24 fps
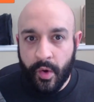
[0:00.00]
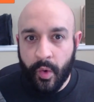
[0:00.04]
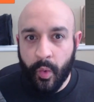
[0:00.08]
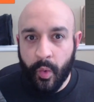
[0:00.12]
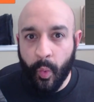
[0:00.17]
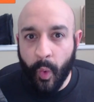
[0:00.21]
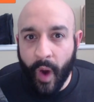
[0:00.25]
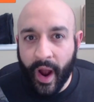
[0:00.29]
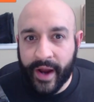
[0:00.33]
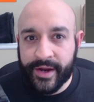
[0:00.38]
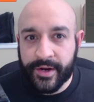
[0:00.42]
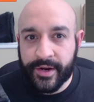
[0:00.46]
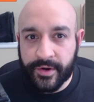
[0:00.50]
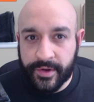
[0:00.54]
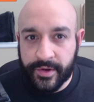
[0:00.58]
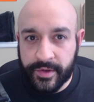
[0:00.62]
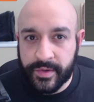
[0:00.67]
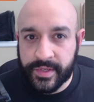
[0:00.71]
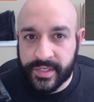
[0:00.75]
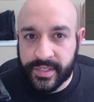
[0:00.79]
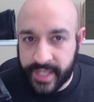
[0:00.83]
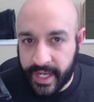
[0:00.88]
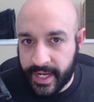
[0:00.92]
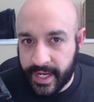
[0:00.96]
Why are
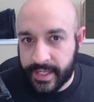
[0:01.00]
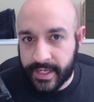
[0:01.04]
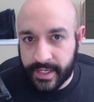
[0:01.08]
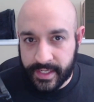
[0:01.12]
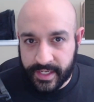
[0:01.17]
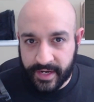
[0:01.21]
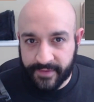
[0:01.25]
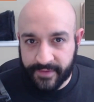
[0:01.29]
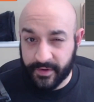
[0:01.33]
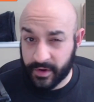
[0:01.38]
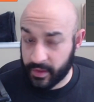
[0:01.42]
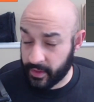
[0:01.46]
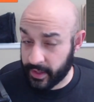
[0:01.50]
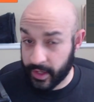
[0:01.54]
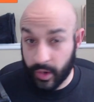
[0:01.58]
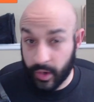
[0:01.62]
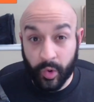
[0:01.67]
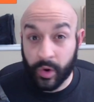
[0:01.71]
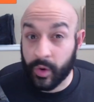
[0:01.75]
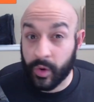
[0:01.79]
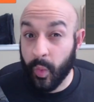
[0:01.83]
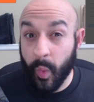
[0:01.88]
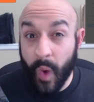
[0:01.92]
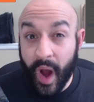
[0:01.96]
you saying it differently?
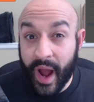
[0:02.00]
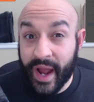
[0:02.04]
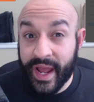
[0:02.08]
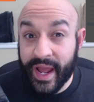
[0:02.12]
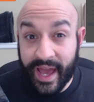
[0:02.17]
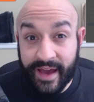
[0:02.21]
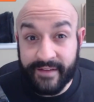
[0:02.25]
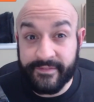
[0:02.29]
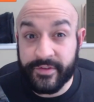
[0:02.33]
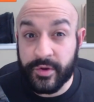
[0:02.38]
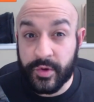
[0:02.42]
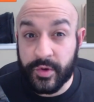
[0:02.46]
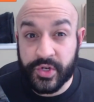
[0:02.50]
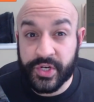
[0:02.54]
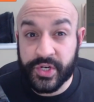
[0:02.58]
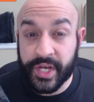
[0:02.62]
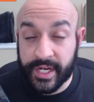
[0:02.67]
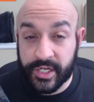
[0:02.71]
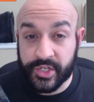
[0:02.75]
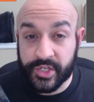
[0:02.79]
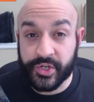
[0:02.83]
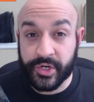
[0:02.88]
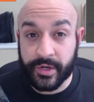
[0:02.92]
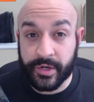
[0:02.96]
Or why have you
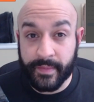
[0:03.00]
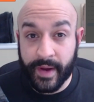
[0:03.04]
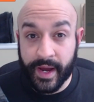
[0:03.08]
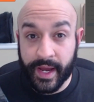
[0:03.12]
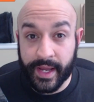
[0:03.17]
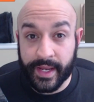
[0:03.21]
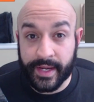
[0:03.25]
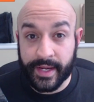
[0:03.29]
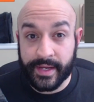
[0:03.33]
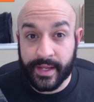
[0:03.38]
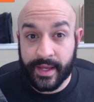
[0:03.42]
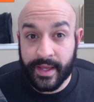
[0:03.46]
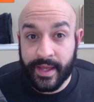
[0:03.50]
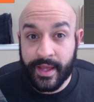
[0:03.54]
changed your mind?